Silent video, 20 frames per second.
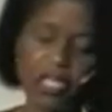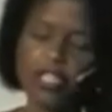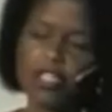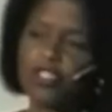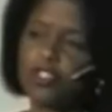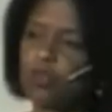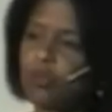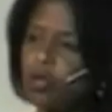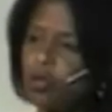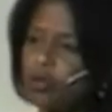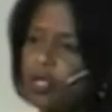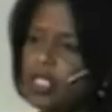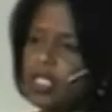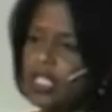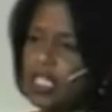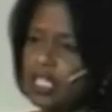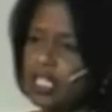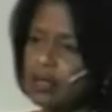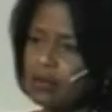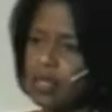So what we
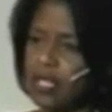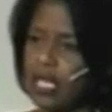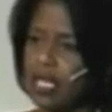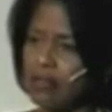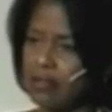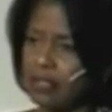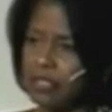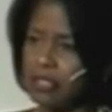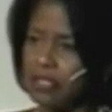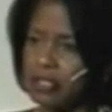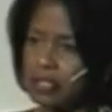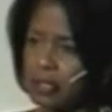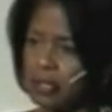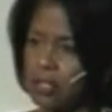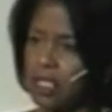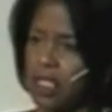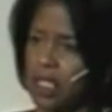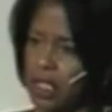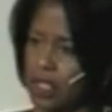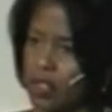did, we gave it a little
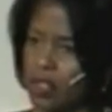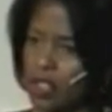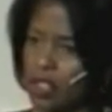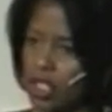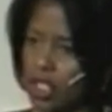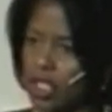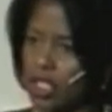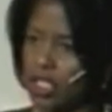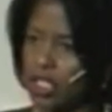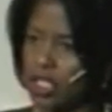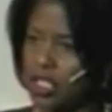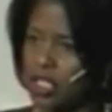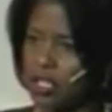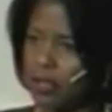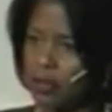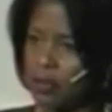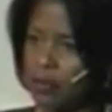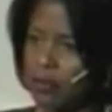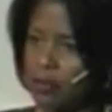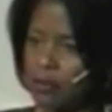cleaner look.
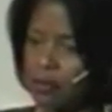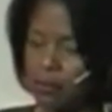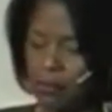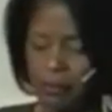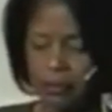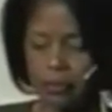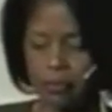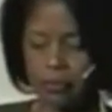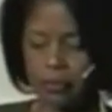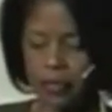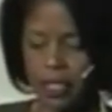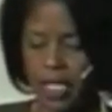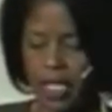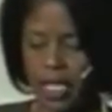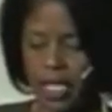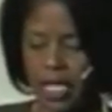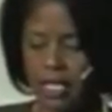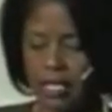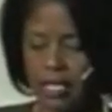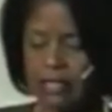
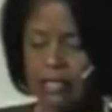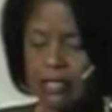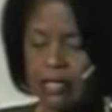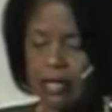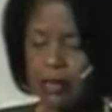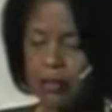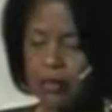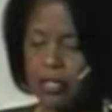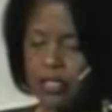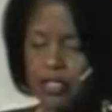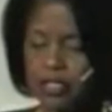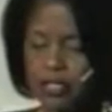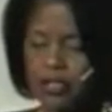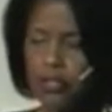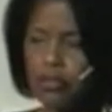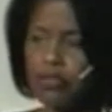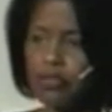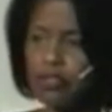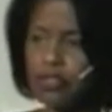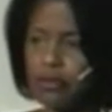And that's something too,
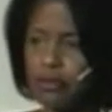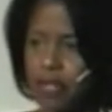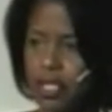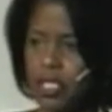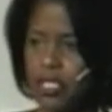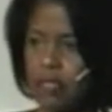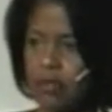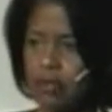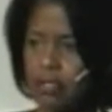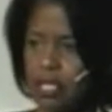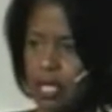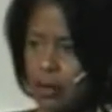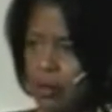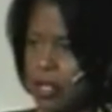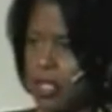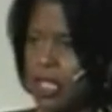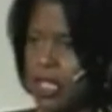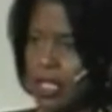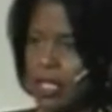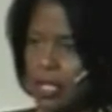if you can reuse
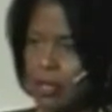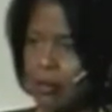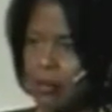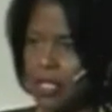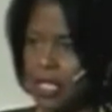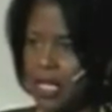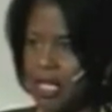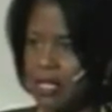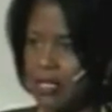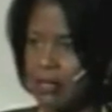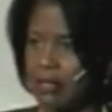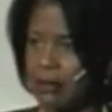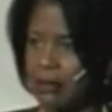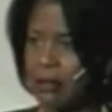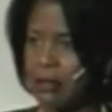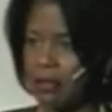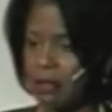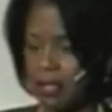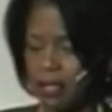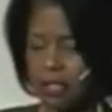something and update it, I
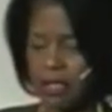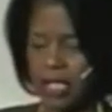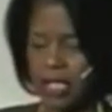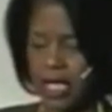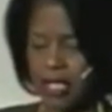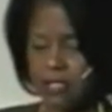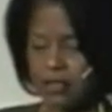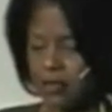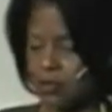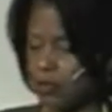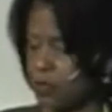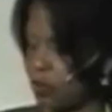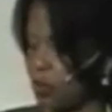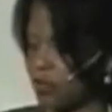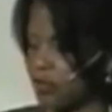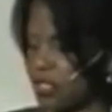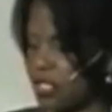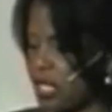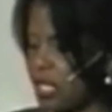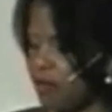think that's worth
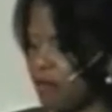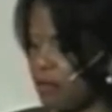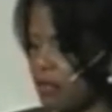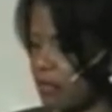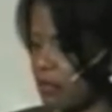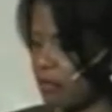saving.